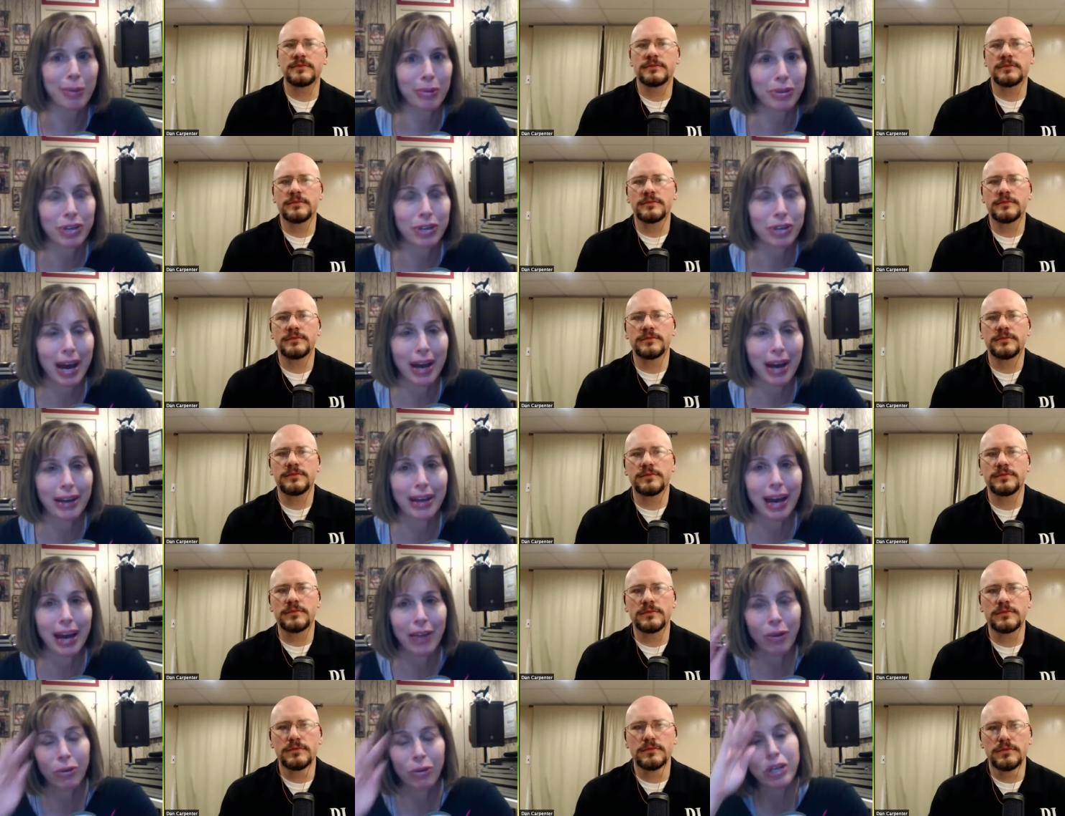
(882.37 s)
Speaker 1: yet. Yeah. Those
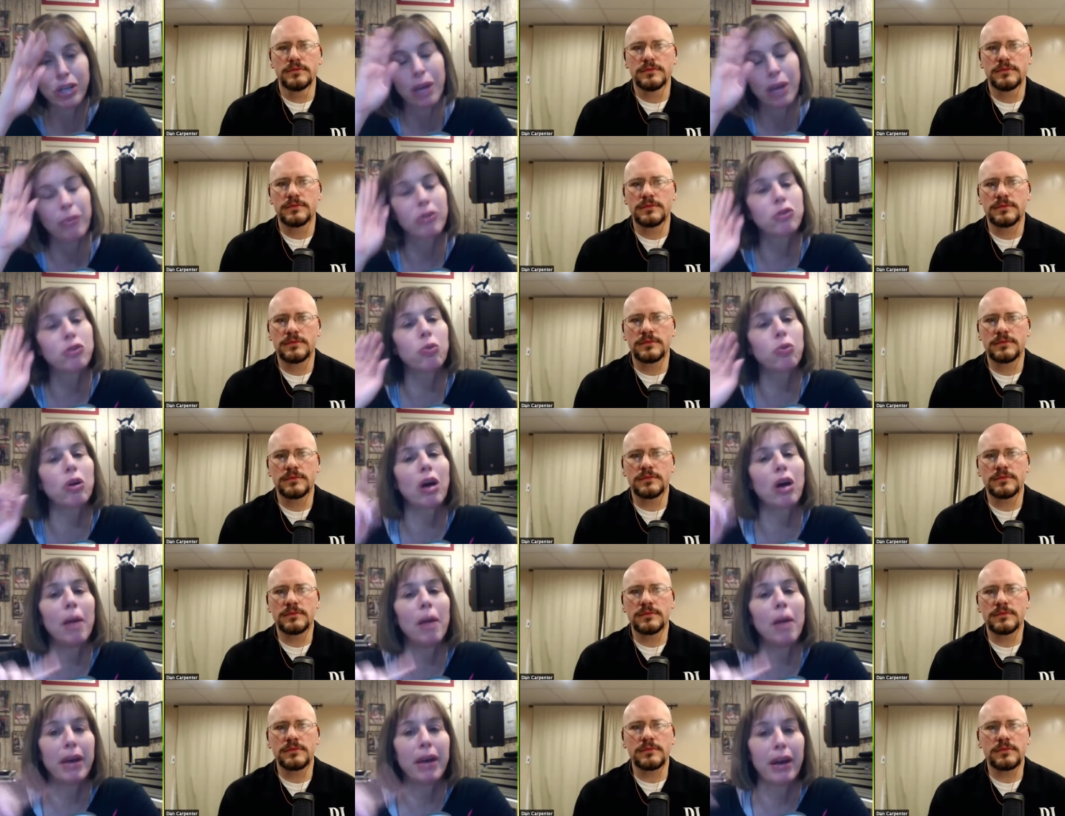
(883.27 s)
numbers will come
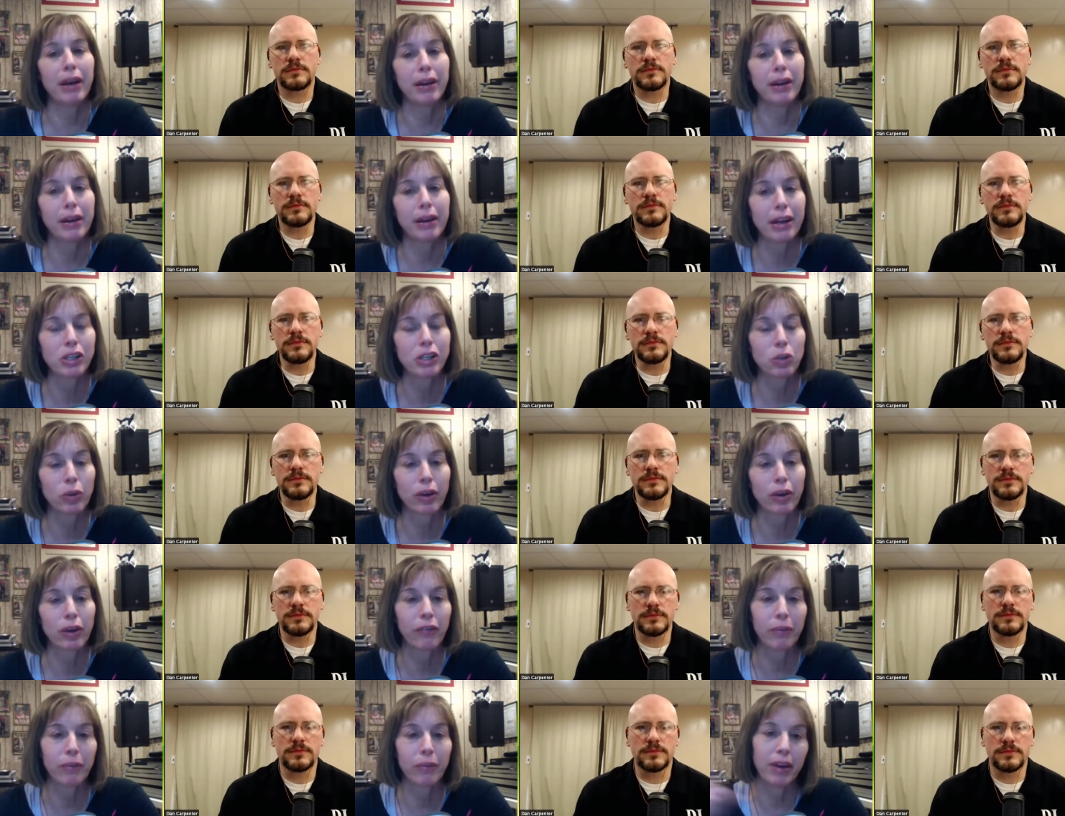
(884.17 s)
in next week for
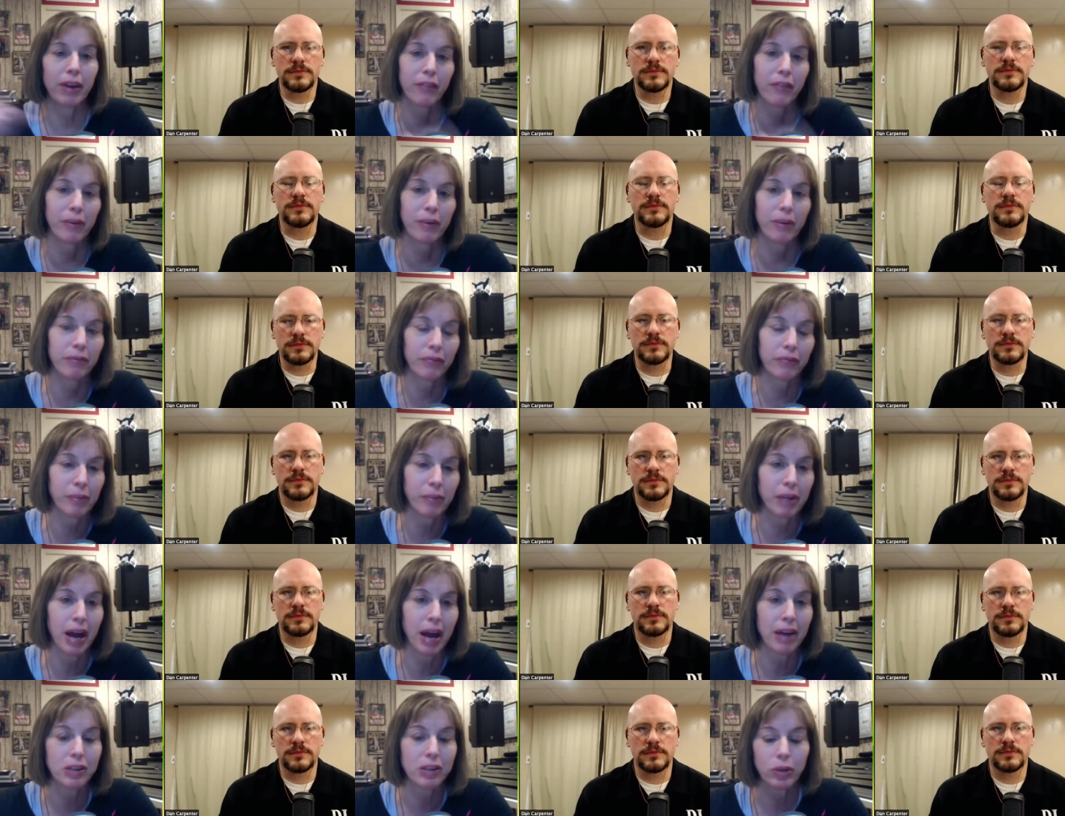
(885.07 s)
me from, from last
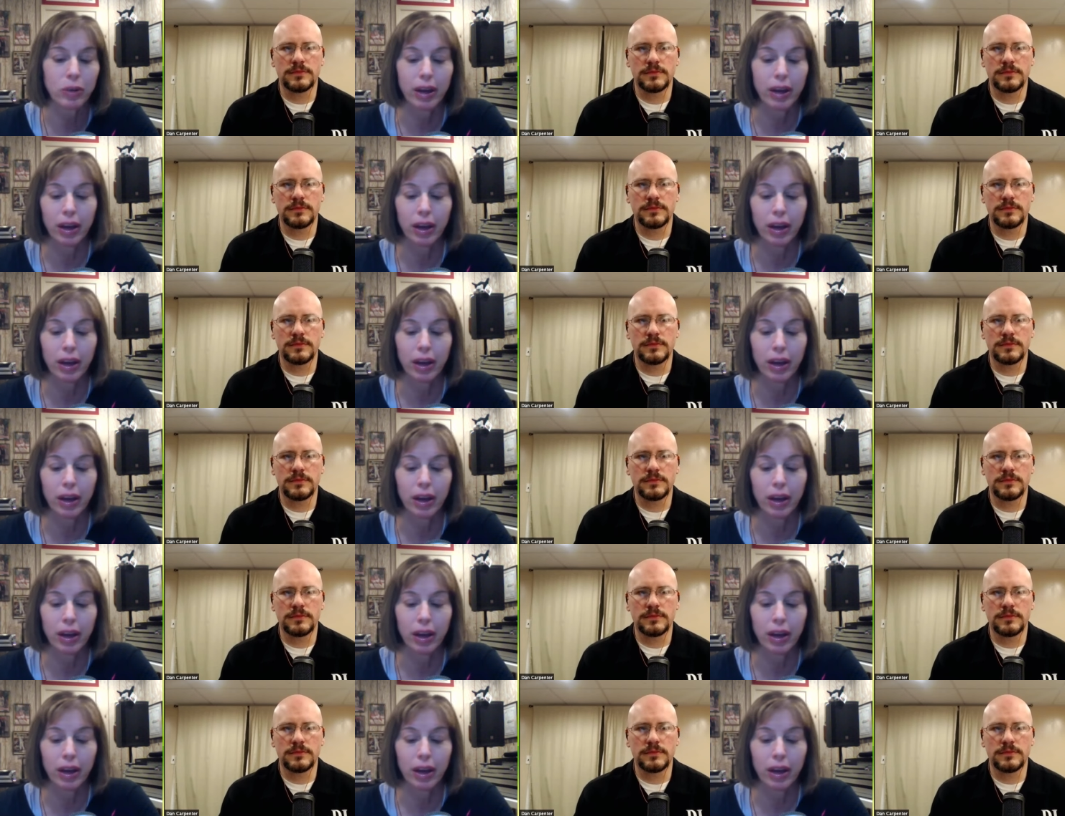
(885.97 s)
week.